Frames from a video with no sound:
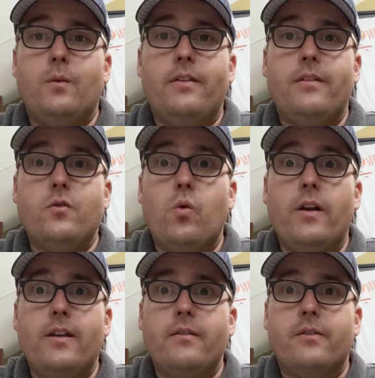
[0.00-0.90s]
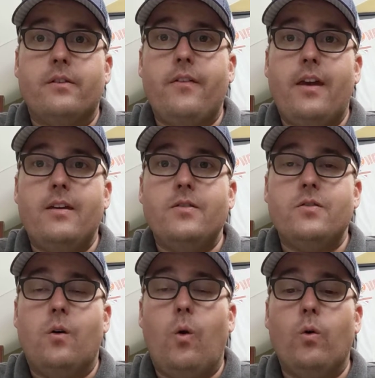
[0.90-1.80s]
within 20 years of age
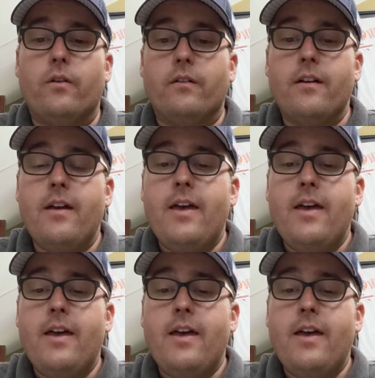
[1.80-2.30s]
or older.